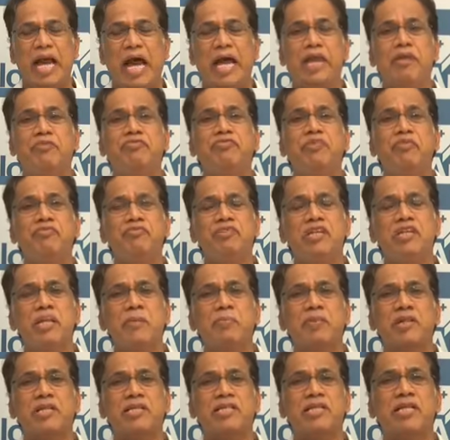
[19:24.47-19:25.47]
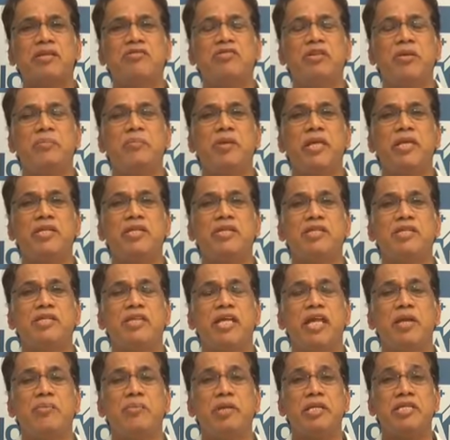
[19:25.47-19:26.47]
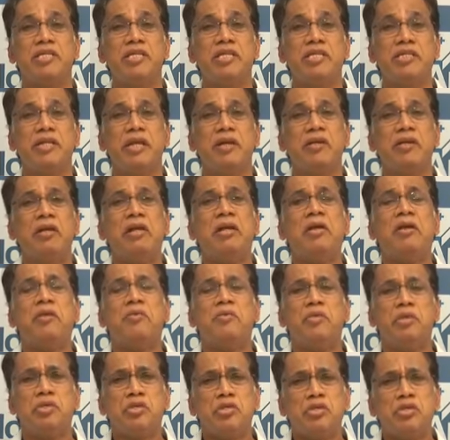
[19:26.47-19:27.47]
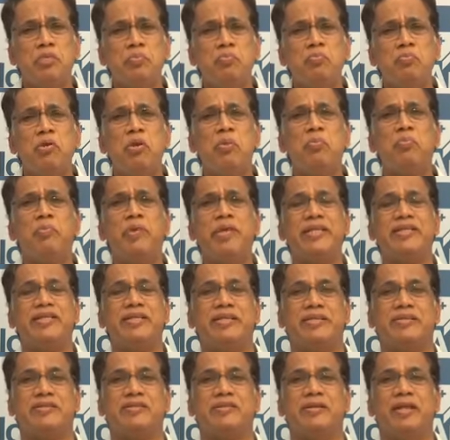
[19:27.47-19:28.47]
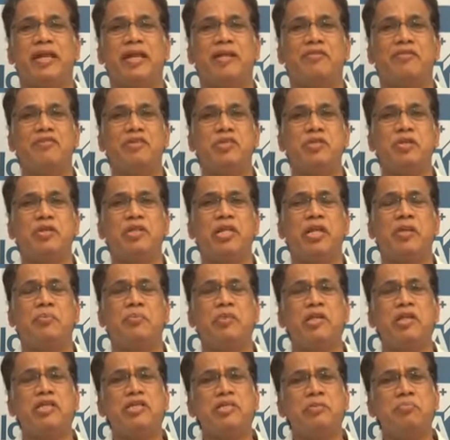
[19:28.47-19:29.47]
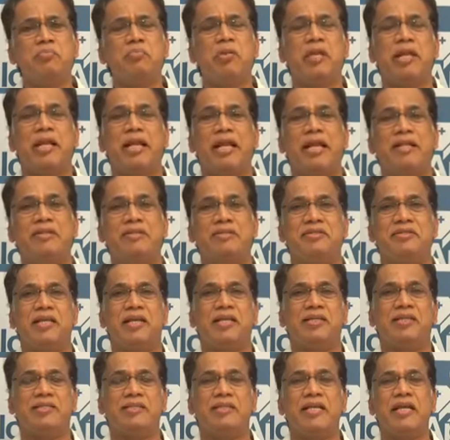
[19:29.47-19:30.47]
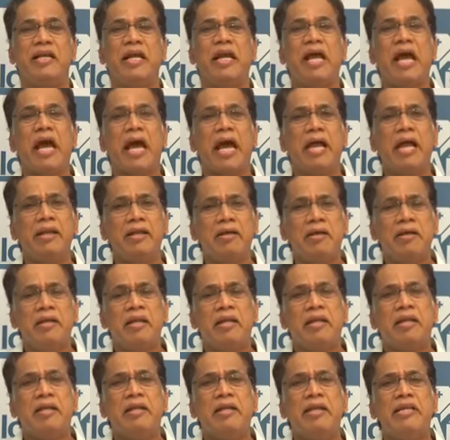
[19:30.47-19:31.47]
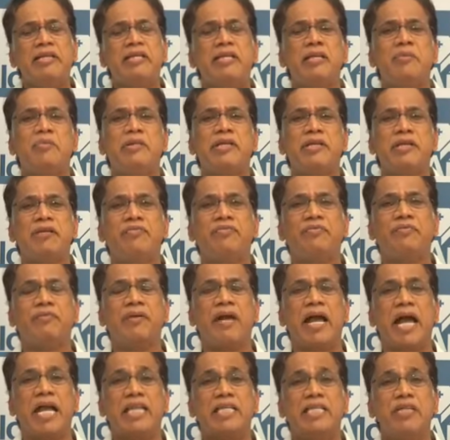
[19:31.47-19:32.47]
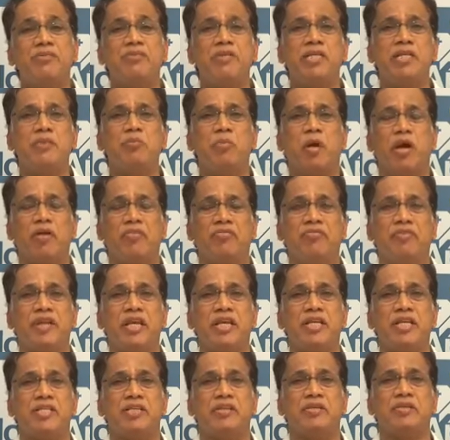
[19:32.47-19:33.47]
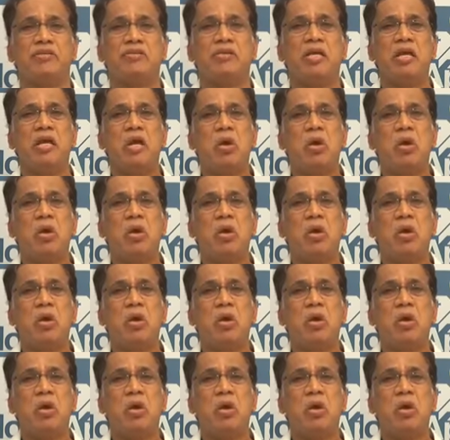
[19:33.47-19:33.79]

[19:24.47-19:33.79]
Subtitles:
And 50% of the patients can be treated with simple measures like physiotherapy, simple analgesics, and a little bit of activity modification.